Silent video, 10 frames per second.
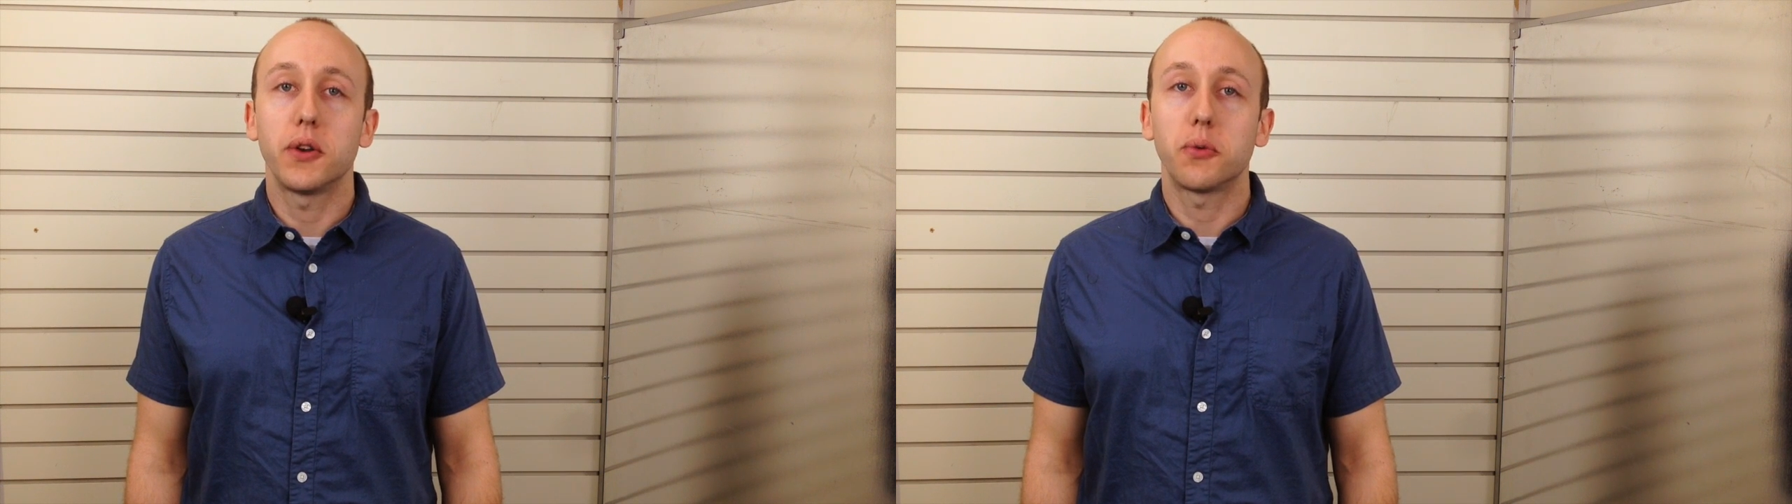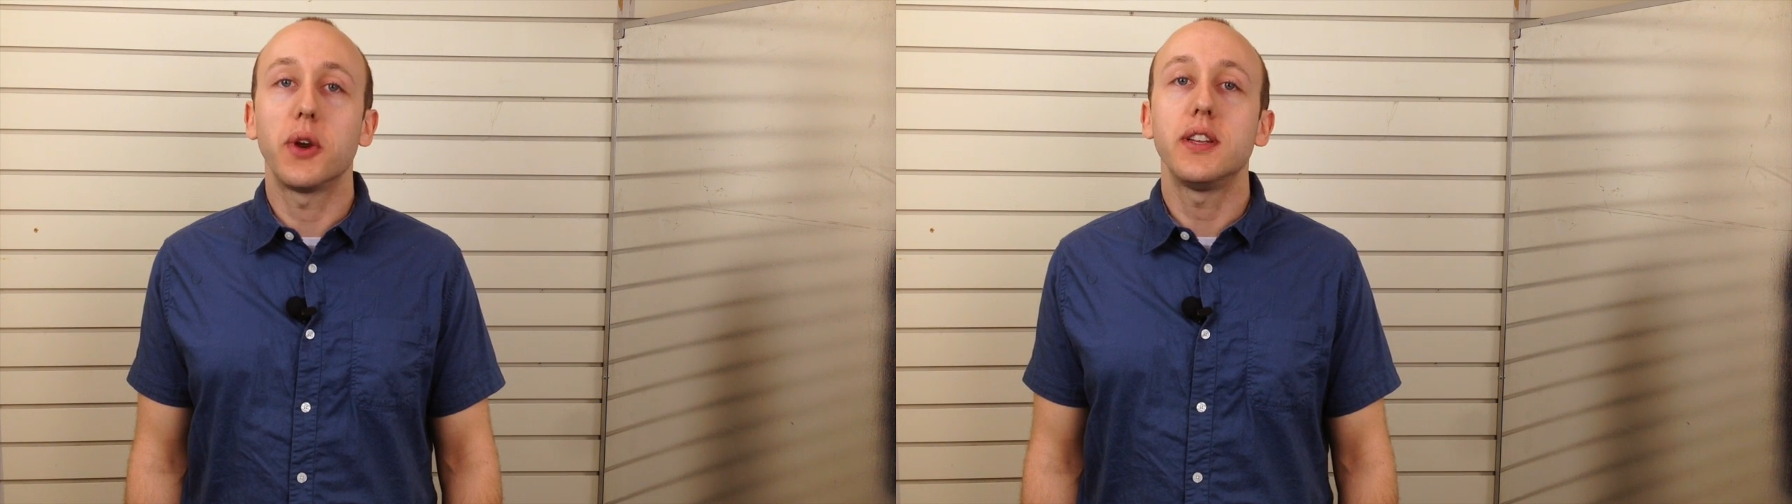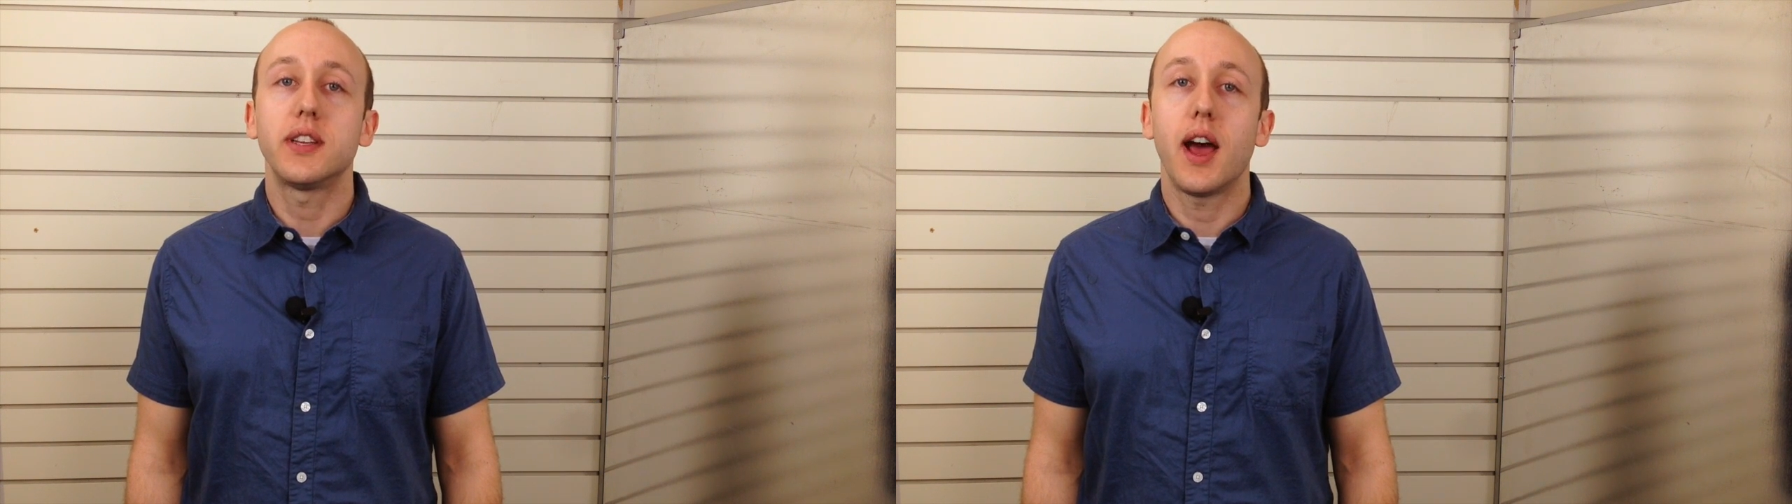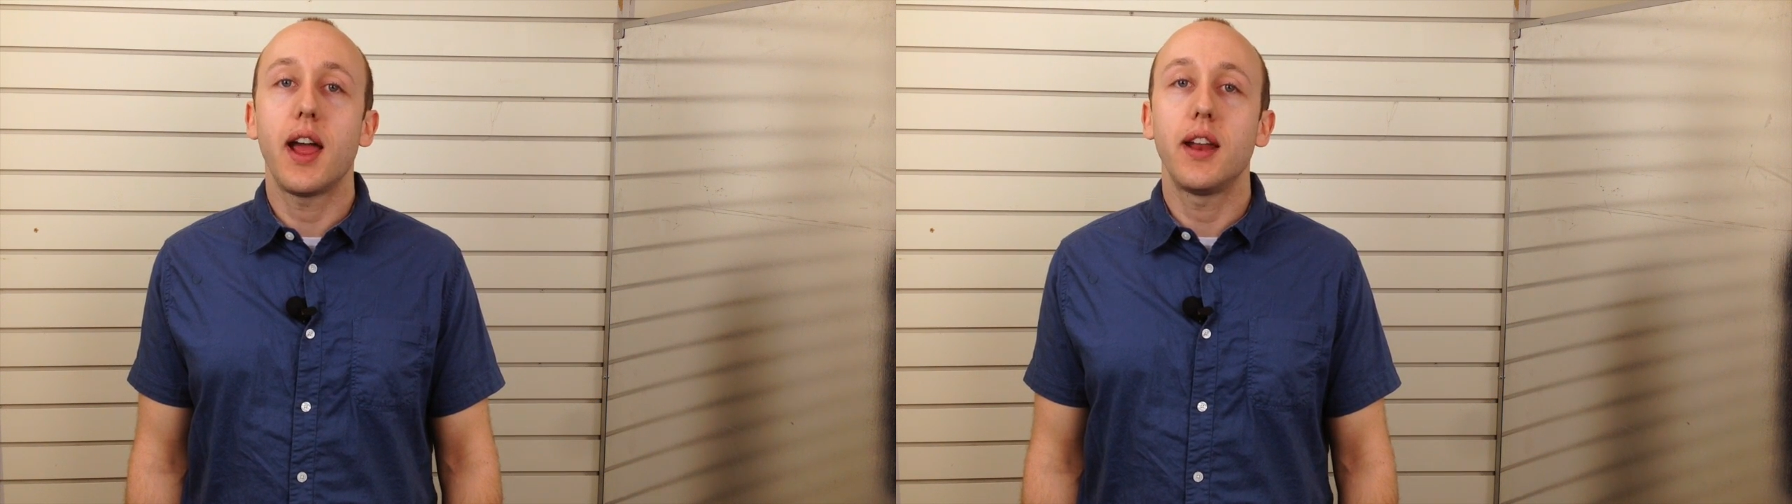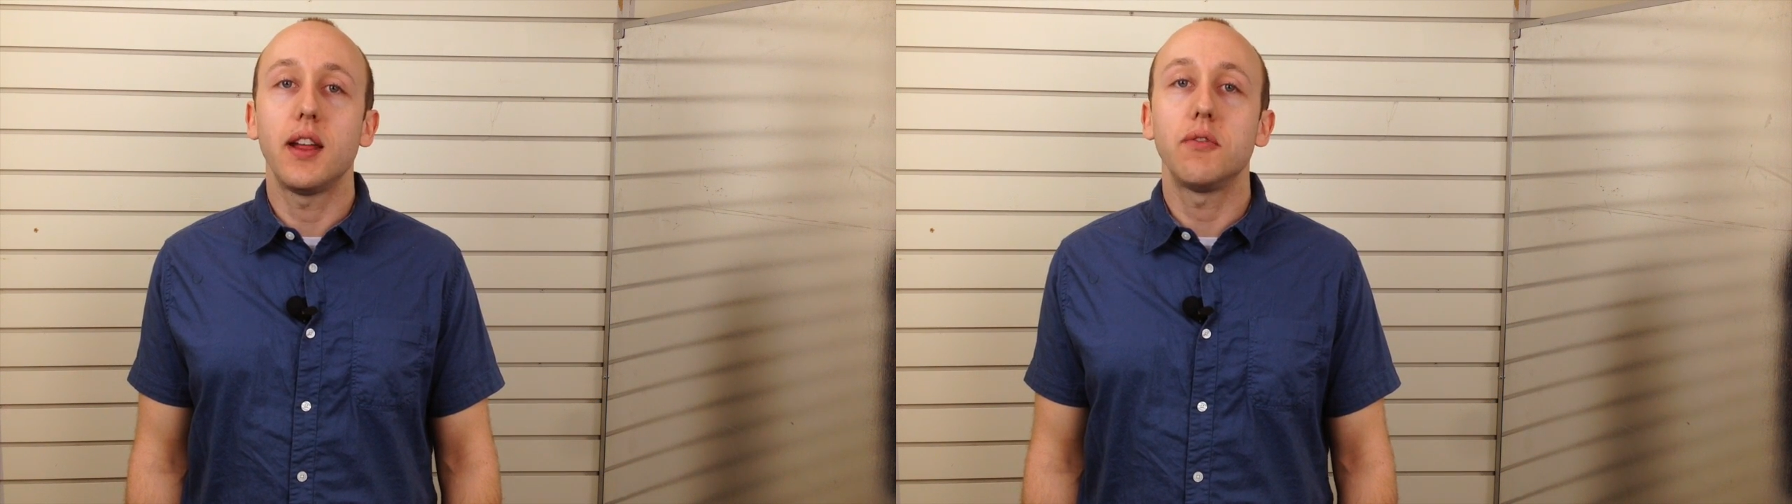
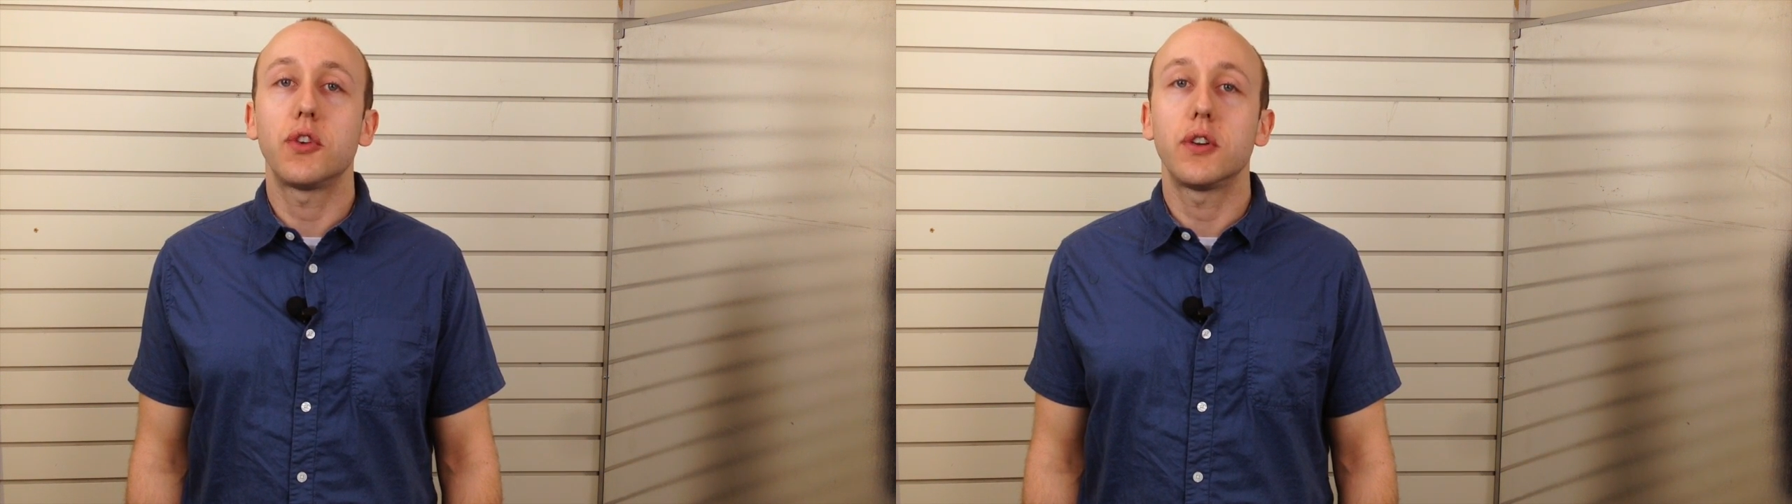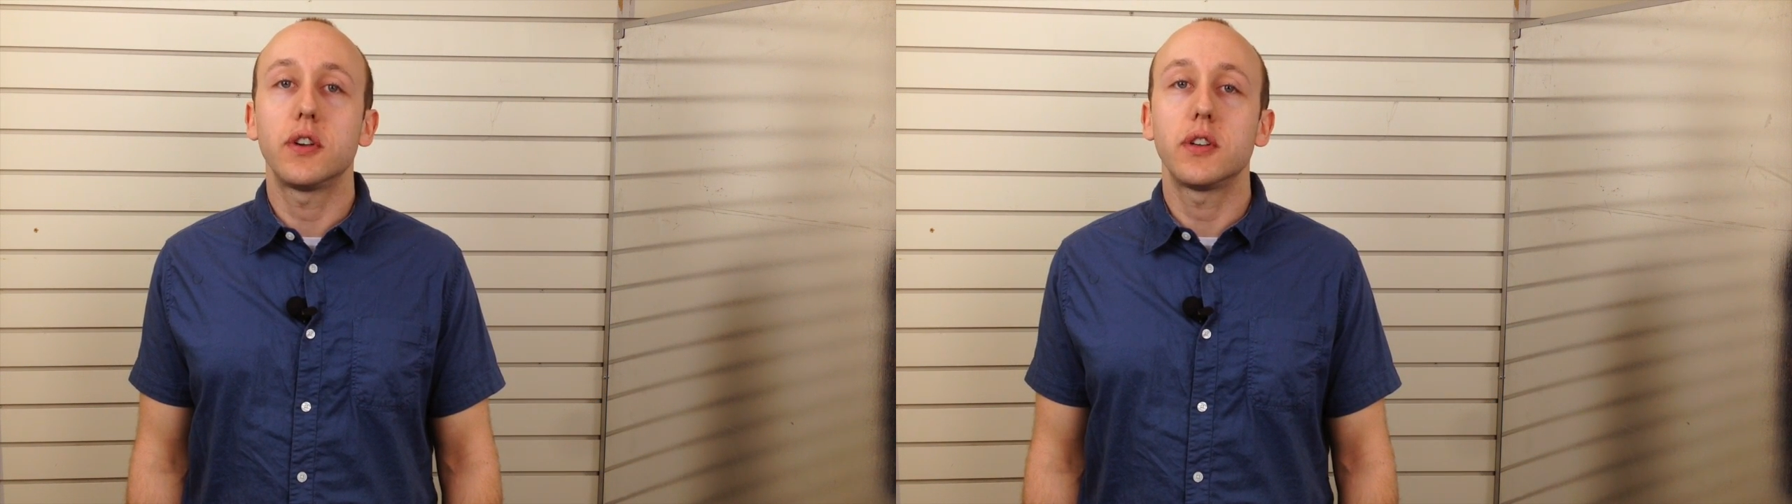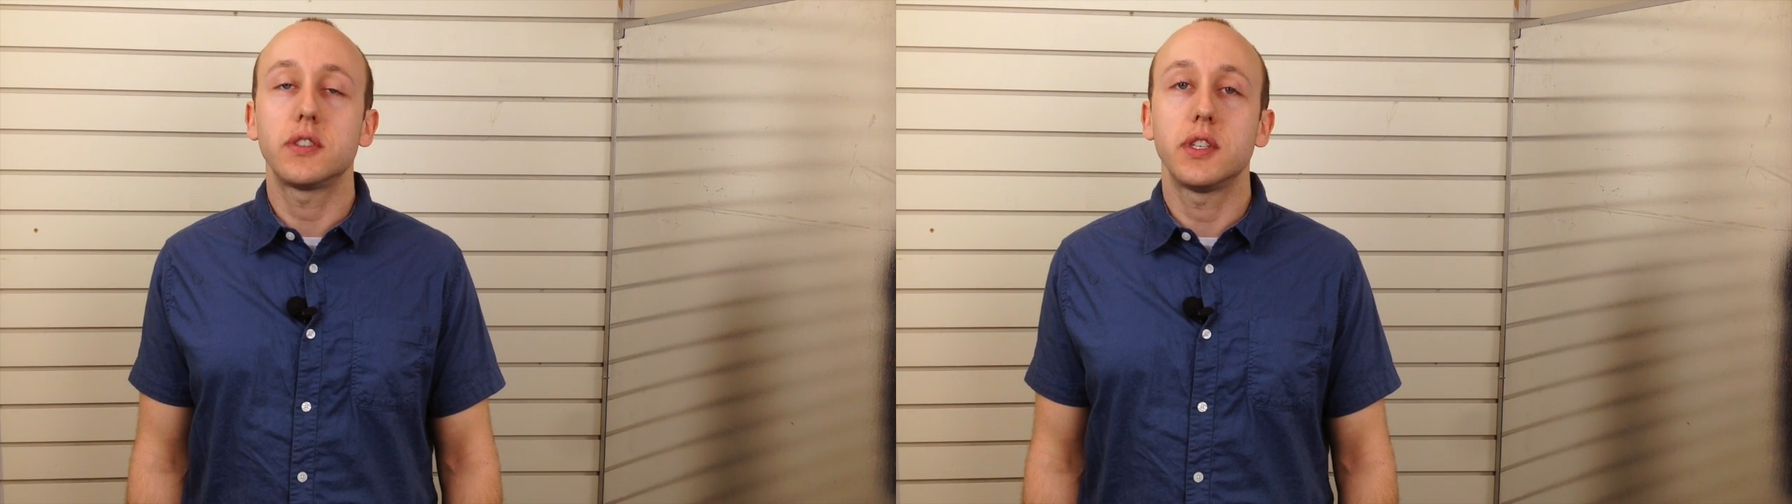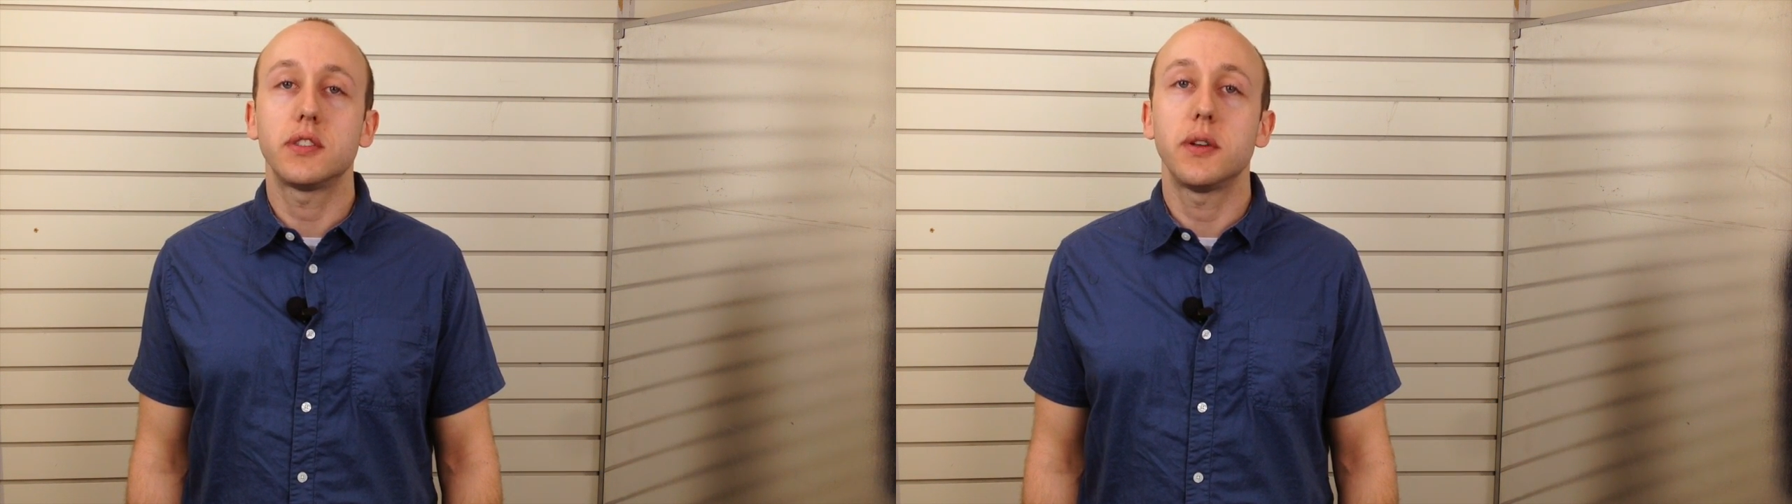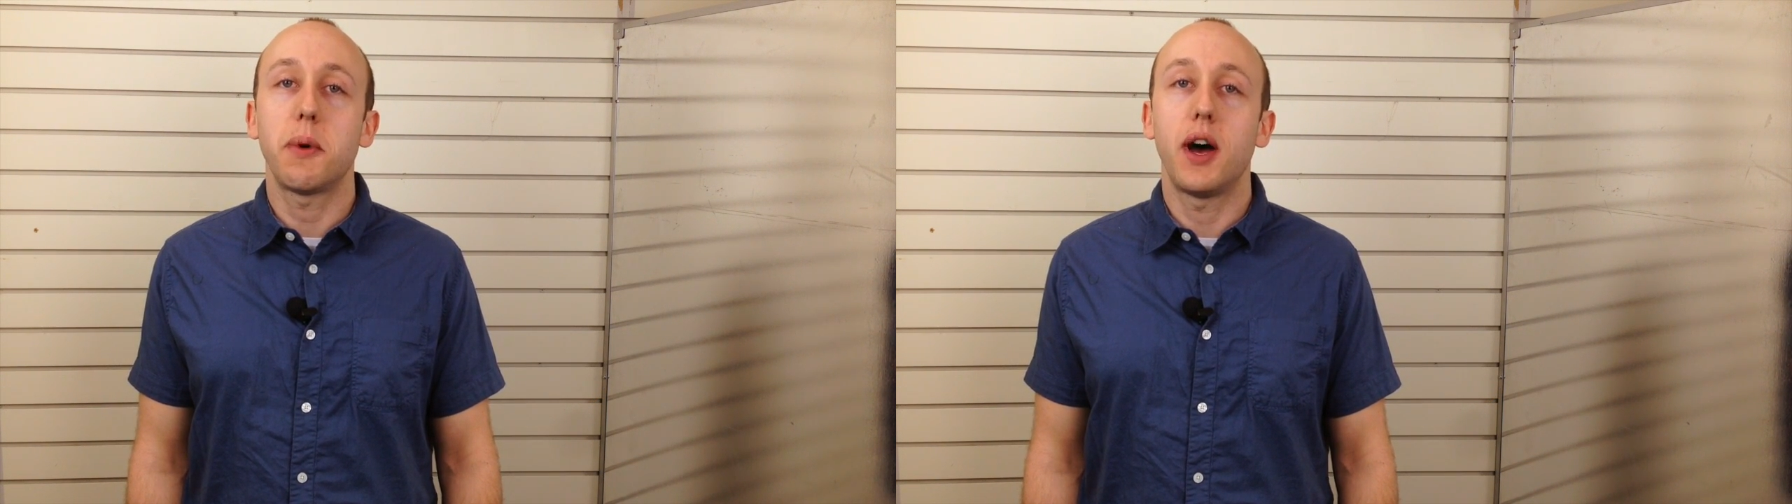grid-tied inverter system